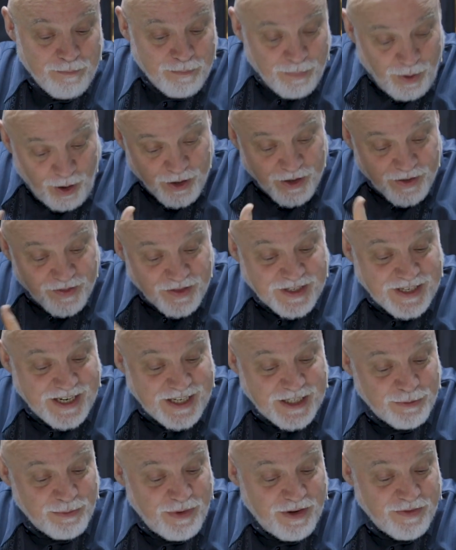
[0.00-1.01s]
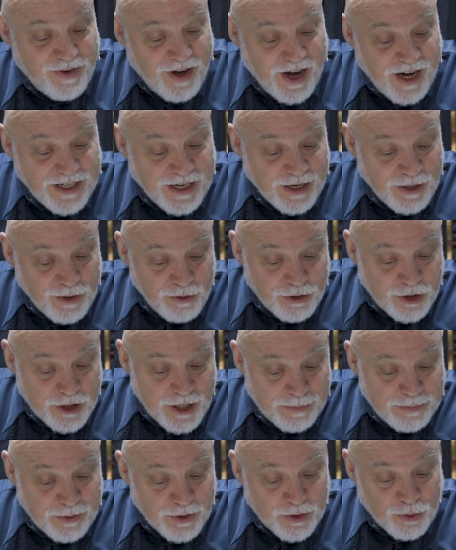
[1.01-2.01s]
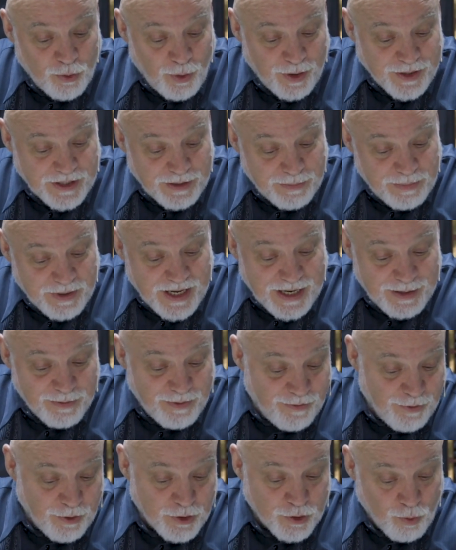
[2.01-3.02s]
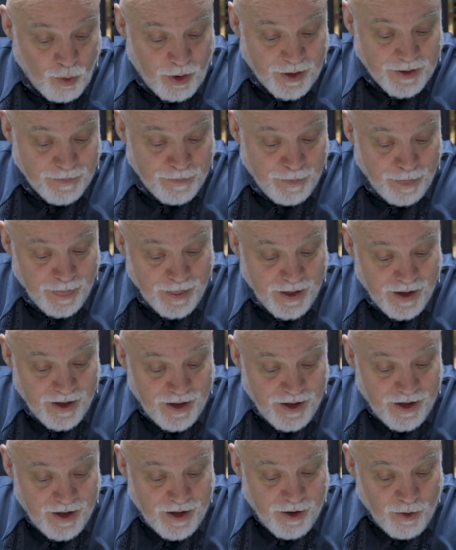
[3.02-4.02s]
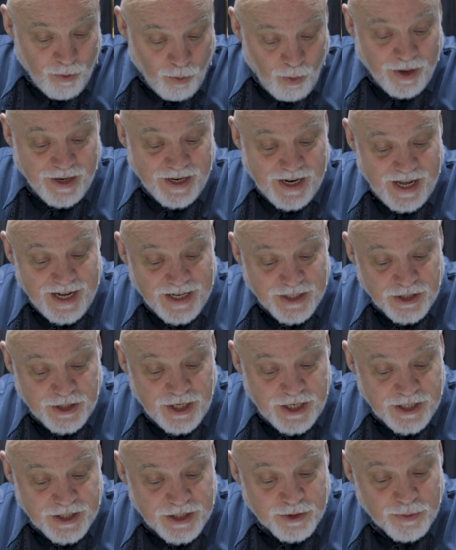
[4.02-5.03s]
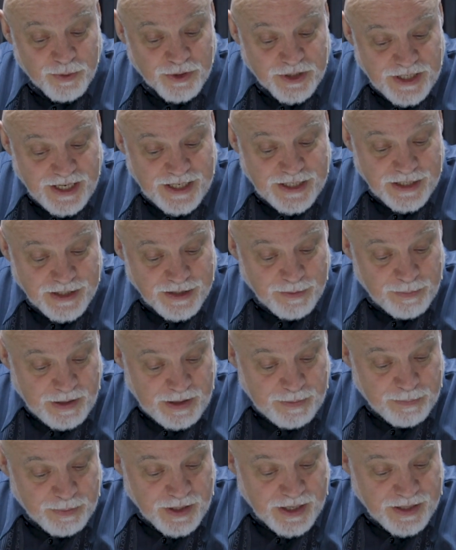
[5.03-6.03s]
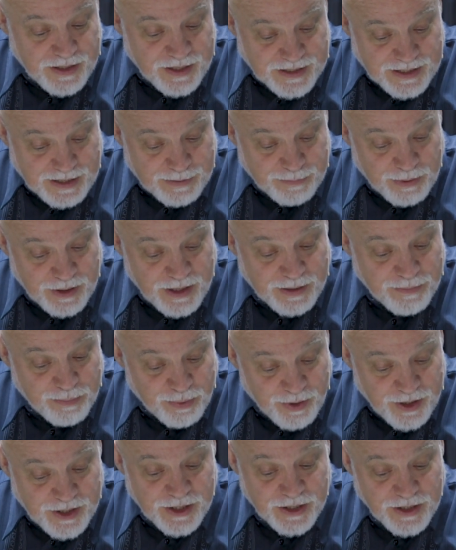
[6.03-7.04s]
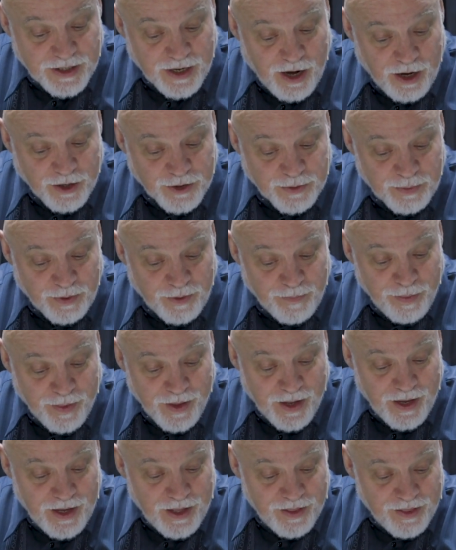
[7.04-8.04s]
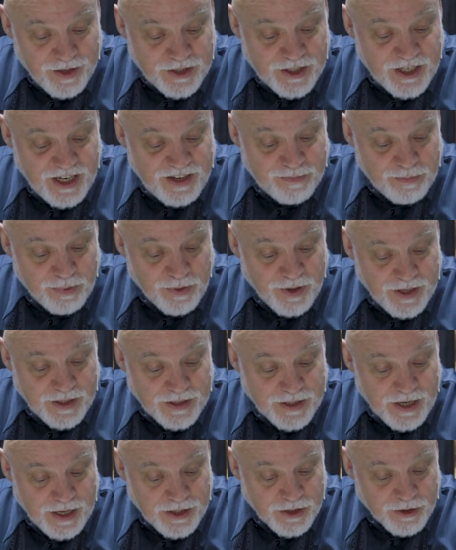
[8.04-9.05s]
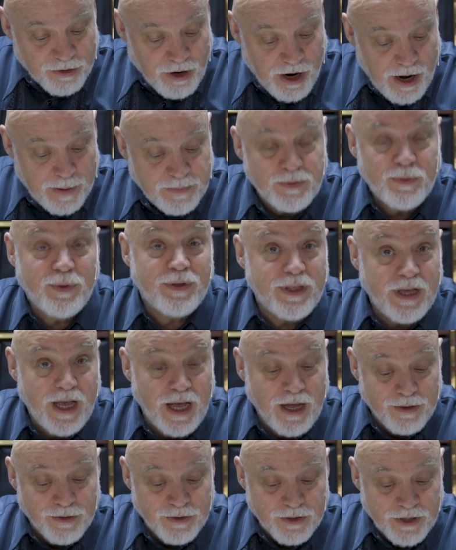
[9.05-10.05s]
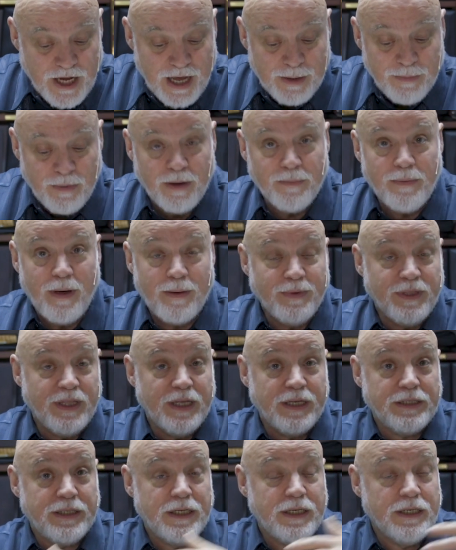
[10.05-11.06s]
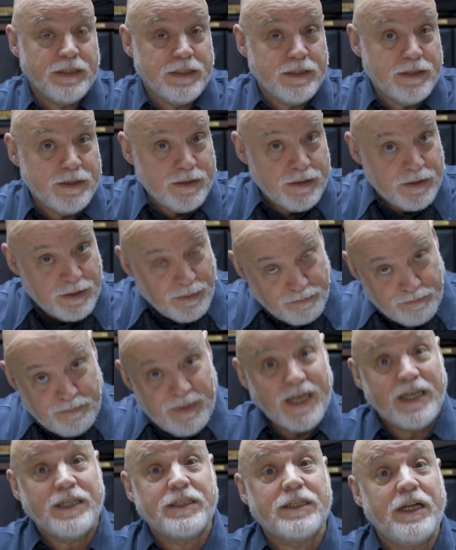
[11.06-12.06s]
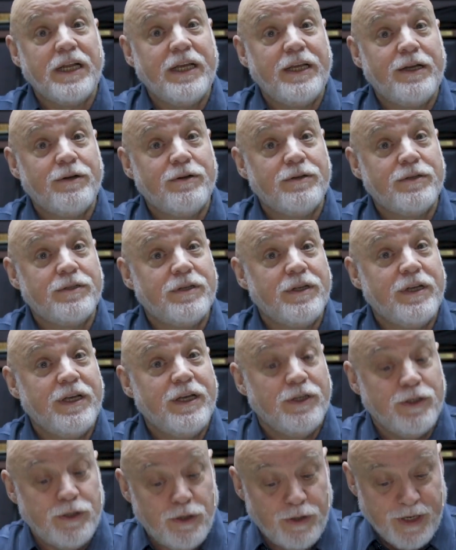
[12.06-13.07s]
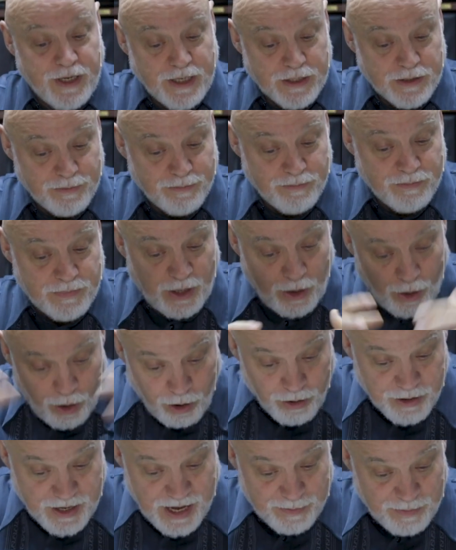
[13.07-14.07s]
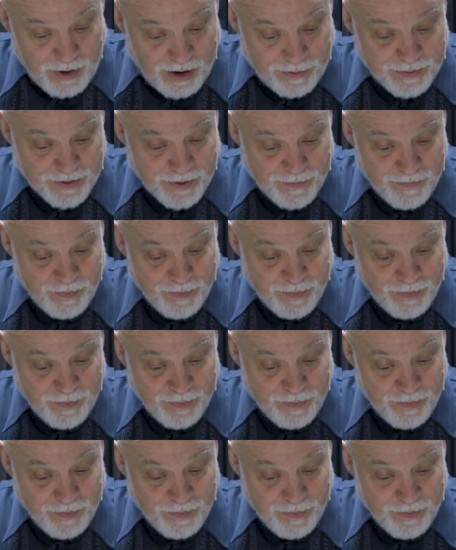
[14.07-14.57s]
Part of the teaching we find in Luke chapter 20, beginning with verse 1. One day, as Jesus was teaching the people in the temple and preaching the gospel, the chief priests and scribes with the elders came up. I mean, this is the biggest leaders in Judaism. They all came up.